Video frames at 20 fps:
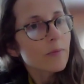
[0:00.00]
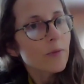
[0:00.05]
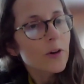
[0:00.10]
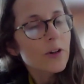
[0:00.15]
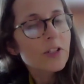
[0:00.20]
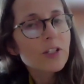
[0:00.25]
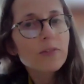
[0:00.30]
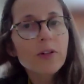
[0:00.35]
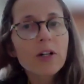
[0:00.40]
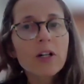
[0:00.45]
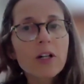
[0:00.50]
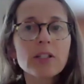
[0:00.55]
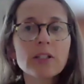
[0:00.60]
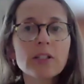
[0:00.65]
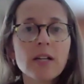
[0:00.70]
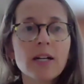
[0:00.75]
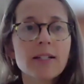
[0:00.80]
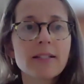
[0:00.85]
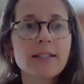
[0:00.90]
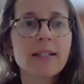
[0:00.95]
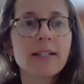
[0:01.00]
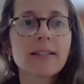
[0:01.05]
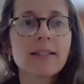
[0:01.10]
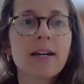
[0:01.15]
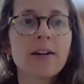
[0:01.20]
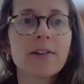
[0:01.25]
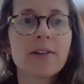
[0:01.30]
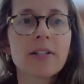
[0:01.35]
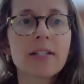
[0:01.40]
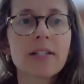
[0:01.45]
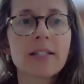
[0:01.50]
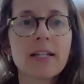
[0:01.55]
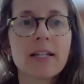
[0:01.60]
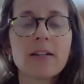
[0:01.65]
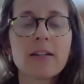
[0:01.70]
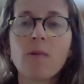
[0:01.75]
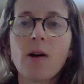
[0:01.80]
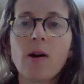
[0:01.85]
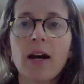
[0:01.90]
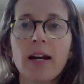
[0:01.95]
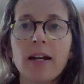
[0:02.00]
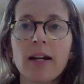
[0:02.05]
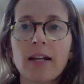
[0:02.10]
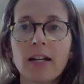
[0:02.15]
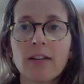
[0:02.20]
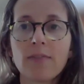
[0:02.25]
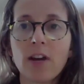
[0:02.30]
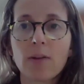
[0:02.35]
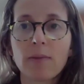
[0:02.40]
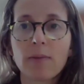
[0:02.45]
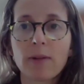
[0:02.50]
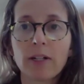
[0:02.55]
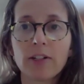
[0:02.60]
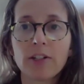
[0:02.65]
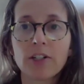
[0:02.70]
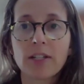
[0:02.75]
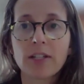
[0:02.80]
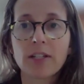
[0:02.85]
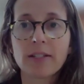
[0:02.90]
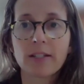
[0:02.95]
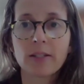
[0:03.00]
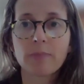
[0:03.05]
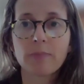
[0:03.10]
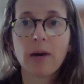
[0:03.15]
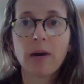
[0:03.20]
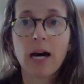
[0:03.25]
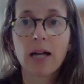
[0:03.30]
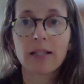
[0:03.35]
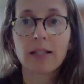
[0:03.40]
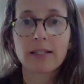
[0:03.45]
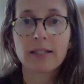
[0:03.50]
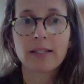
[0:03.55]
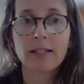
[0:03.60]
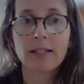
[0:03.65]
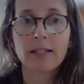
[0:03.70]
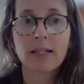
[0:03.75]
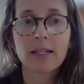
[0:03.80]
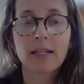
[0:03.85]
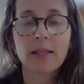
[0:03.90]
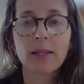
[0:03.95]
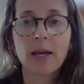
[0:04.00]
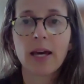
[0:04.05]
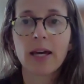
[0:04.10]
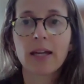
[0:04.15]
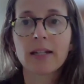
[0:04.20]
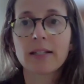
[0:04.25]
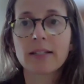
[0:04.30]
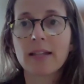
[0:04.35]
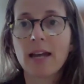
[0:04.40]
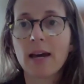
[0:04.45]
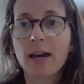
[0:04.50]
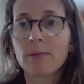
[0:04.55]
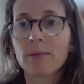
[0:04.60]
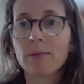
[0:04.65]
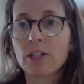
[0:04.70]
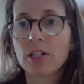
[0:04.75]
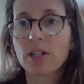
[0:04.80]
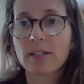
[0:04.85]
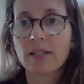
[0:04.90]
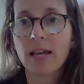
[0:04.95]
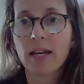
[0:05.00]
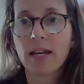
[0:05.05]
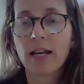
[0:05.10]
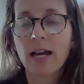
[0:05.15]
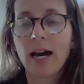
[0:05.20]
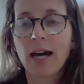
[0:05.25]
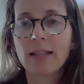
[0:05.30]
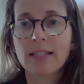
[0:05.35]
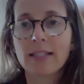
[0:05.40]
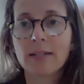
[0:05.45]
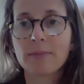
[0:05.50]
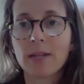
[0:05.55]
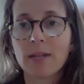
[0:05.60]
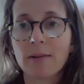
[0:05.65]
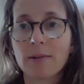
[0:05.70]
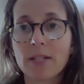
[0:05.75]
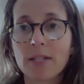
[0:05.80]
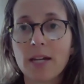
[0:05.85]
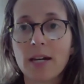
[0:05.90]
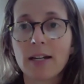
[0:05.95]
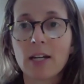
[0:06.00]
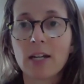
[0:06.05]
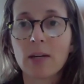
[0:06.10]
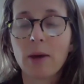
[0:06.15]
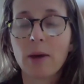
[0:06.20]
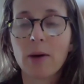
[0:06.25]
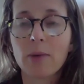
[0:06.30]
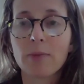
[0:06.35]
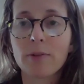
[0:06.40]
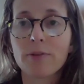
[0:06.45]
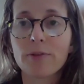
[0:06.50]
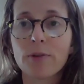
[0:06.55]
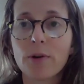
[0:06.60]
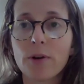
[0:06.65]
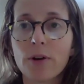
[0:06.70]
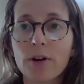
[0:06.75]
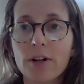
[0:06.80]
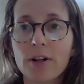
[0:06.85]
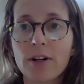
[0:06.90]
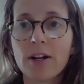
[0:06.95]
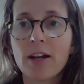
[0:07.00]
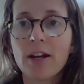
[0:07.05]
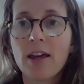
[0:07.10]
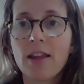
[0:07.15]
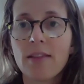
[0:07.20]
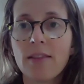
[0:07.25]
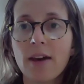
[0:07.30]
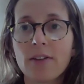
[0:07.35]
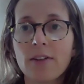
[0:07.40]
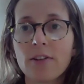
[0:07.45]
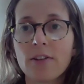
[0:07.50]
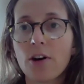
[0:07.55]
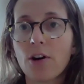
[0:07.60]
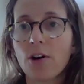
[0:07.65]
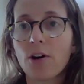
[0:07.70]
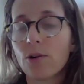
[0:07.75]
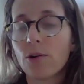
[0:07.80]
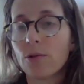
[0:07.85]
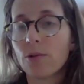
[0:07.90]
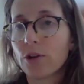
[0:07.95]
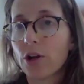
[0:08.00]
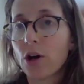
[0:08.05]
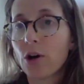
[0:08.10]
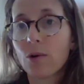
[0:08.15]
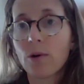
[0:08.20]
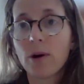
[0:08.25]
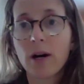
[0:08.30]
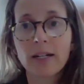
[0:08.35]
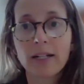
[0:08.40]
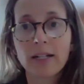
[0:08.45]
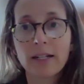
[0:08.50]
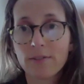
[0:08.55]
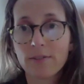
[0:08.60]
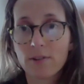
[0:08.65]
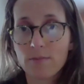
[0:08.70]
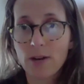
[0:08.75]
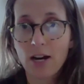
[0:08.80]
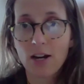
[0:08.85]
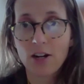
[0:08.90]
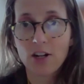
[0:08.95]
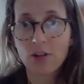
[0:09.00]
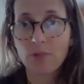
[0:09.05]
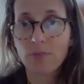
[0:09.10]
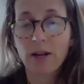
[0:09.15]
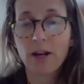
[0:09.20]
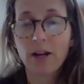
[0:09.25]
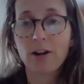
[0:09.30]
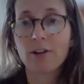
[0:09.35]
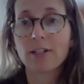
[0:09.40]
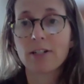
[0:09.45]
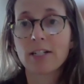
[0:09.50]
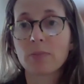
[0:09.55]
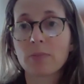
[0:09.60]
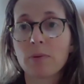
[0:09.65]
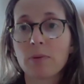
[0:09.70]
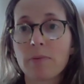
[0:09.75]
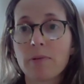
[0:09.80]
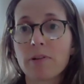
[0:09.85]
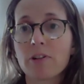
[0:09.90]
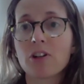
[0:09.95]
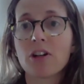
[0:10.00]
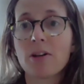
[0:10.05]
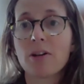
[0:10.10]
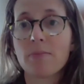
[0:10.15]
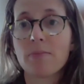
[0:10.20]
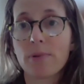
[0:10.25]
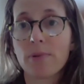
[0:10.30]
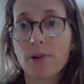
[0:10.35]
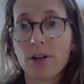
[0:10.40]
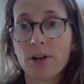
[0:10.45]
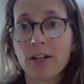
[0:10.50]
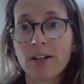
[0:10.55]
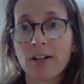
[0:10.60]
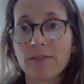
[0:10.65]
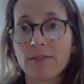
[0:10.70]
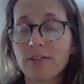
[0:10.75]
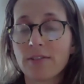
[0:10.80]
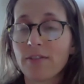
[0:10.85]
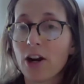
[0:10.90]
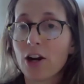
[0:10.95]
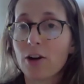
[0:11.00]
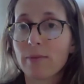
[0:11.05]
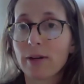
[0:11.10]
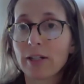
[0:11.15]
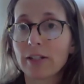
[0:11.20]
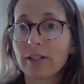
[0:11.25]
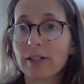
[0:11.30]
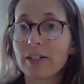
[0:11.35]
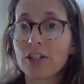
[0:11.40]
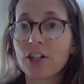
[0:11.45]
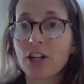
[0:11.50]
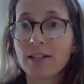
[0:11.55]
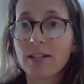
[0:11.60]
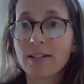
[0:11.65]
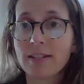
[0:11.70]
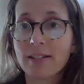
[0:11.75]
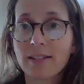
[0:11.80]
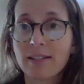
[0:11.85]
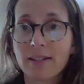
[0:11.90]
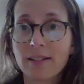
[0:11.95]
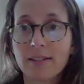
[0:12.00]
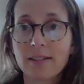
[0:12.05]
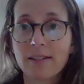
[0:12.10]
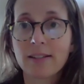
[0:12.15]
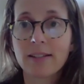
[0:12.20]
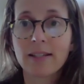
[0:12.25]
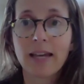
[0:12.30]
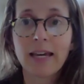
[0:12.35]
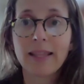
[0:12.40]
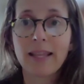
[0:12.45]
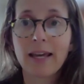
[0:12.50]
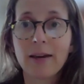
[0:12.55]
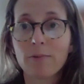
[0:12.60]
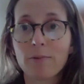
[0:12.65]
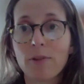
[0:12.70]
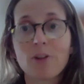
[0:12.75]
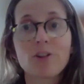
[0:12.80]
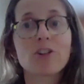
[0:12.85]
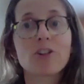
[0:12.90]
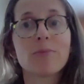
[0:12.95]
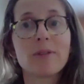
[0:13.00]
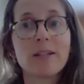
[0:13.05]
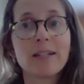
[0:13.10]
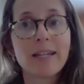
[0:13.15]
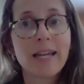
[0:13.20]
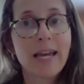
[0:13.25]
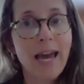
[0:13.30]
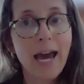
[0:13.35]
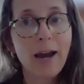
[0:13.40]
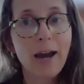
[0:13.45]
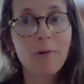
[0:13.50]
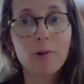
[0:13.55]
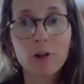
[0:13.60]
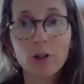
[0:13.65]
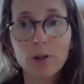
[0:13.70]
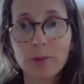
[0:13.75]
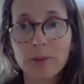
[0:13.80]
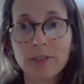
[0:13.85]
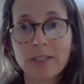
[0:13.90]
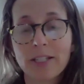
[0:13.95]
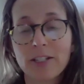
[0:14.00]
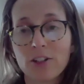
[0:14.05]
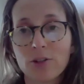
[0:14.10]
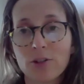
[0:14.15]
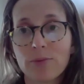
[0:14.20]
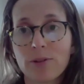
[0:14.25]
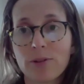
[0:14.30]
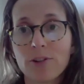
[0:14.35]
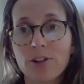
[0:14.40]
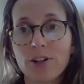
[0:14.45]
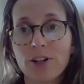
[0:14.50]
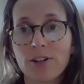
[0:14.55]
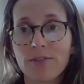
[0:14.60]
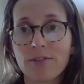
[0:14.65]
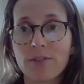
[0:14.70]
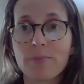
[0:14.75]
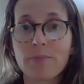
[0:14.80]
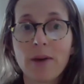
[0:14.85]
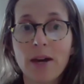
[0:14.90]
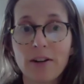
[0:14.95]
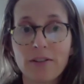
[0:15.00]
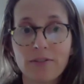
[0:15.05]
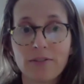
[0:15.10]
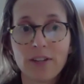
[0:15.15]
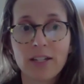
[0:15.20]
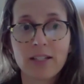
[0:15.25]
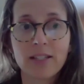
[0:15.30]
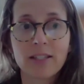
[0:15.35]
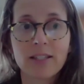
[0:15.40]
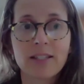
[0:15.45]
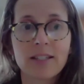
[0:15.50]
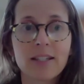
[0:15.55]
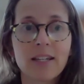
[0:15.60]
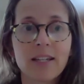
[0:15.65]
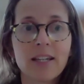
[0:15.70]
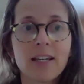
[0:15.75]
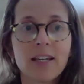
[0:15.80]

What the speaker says: First of all, the law sets out a statewide environmental justice policy that establishes that concept I was talking about before, that no one in Vermont should bear a disproportionate burden of environmental injustices, and that there should be equitable distribution of the benefits.